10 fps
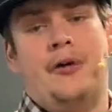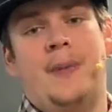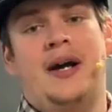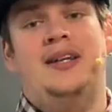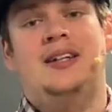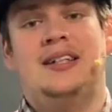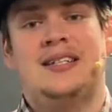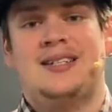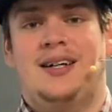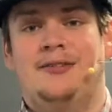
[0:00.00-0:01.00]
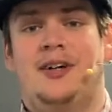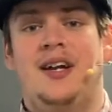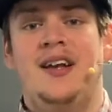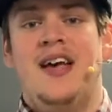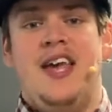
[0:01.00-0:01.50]
my youngest son,
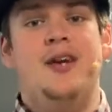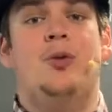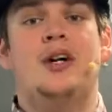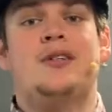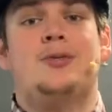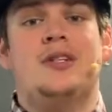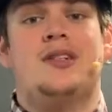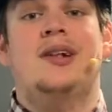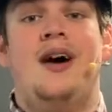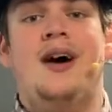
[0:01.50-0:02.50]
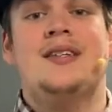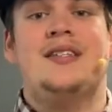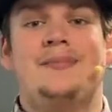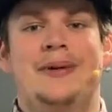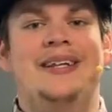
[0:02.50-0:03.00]
right? He once was
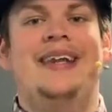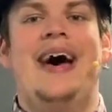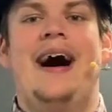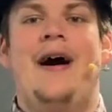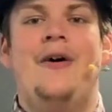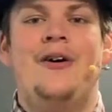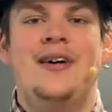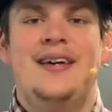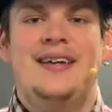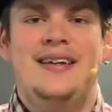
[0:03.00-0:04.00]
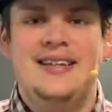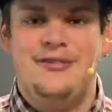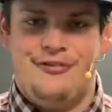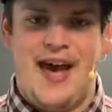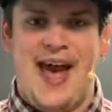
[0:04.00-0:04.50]
lost, but now is
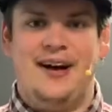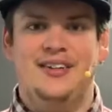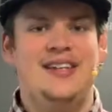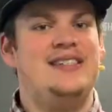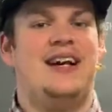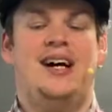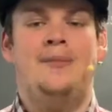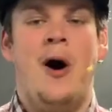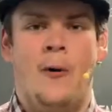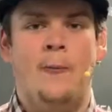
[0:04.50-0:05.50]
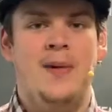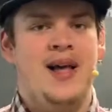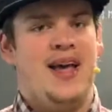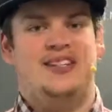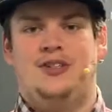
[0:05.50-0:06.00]
found. He's come home.
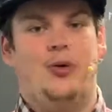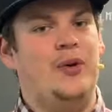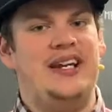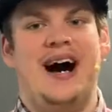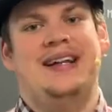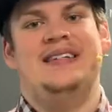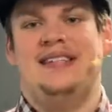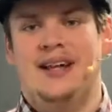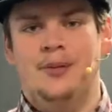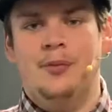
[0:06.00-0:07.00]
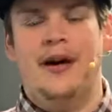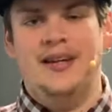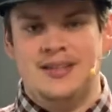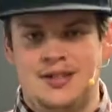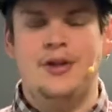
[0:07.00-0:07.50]
And so we got to celebrate.
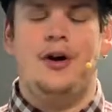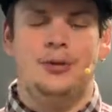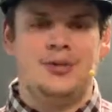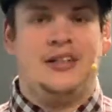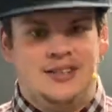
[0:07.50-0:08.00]
And so the older son